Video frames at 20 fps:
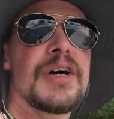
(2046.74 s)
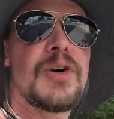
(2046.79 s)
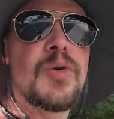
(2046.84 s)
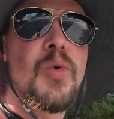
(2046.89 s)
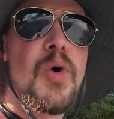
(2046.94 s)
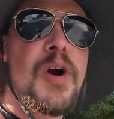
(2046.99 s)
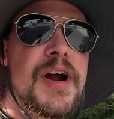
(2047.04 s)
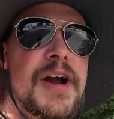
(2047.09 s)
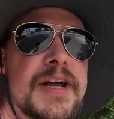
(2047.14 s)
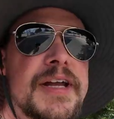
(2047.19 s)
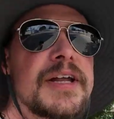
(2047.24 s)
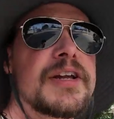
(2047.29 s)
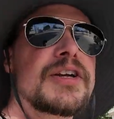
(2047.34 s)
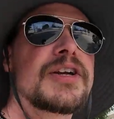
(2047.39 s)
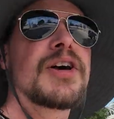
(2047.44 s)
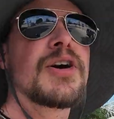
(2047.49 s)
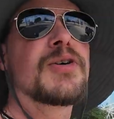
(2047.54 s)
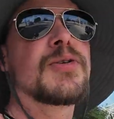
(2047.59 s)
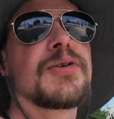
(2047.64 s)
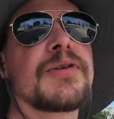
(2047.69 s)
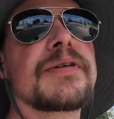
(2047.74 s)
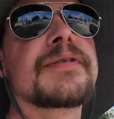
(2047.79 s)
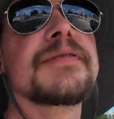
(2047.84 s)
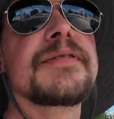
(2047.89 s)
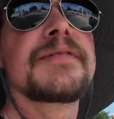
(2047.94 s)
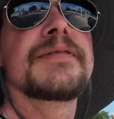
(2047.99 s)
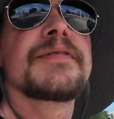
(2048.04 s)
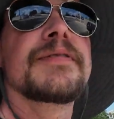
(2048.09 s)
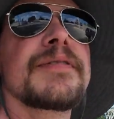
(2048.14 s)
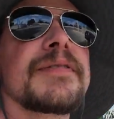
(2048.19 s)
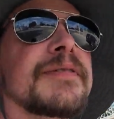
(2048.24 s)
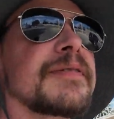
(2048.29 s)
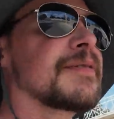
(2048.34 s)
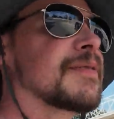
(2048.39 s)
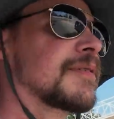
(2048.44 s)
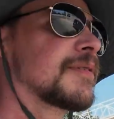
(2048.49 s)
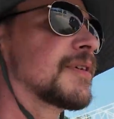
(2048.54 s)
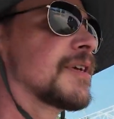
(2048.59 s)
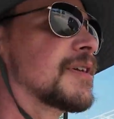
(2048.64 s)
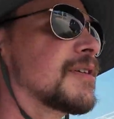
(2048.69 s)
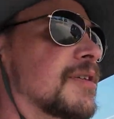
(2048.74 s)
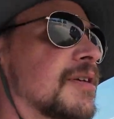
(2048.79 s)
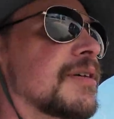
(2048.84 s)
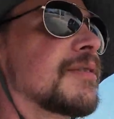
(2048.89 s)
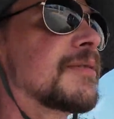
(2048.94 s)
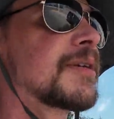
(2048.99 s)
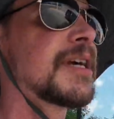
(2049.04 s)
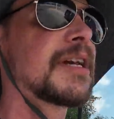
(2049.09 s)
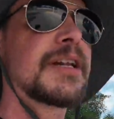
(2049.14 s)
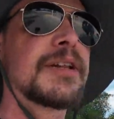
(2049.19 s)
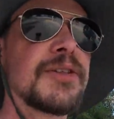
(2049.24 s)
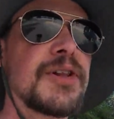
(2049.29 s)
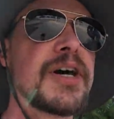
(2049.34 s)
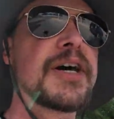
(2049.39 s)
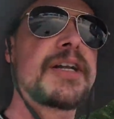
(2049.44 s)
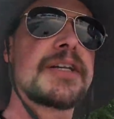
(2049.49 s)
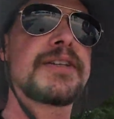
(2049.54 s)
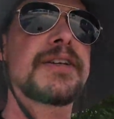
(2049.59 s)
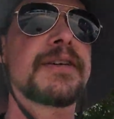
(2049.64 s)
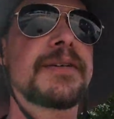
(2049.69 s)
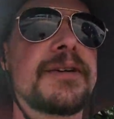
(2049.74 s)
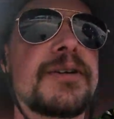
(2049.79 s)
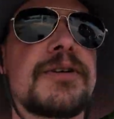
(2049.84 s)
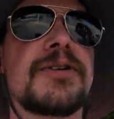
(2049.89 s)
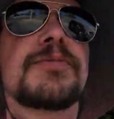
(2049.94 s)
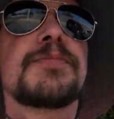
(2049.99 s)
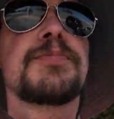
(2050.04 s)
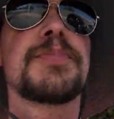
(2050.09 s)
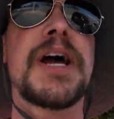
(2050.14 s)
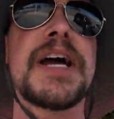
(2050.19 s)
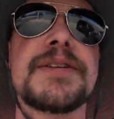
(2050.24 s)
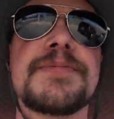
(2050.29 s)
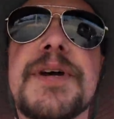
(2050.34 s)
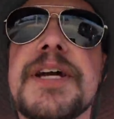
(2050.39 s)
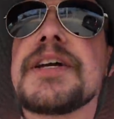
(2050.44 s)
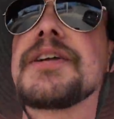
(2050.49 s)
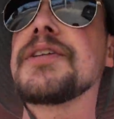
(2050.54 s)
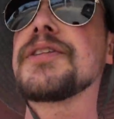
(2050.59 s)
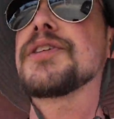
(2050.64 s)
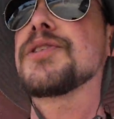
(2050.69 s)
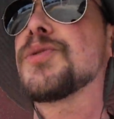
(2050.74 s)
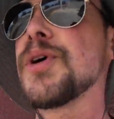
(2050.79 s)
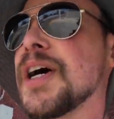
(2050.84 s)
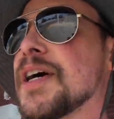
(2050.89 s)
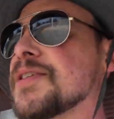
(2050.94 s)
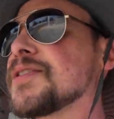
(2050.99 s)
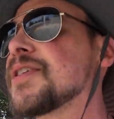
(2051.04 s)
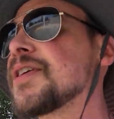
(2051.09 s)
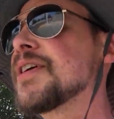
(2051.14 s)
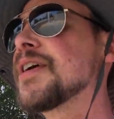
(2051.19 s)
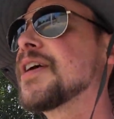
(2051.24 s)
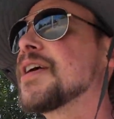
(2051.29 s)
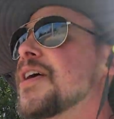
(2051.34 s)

where I can go get in line to pass back into the US